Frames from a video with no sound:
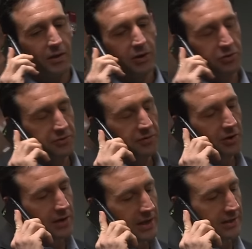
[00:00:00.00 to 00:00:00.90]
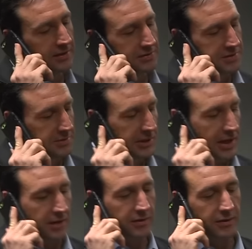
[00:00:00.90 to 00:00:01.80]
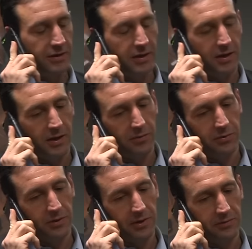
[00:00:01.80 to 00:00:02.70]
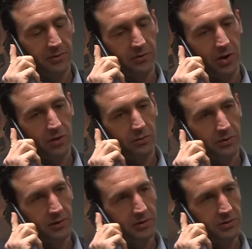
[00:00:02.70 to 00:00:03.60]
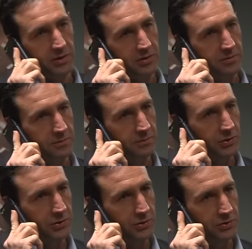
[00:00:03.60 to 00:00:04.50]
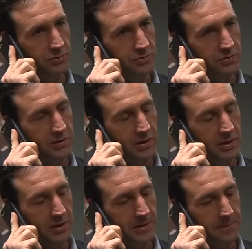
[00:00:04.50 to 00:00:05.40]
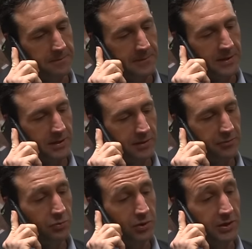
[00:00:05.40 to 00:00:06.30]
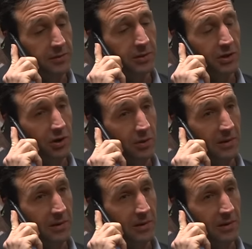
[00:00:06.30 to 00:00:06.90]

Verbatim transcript: Coach DeVoe, hey, it's Jimmy Allen. Uh, would love to talk with you and share some good news. Uh, if you would, give me a call.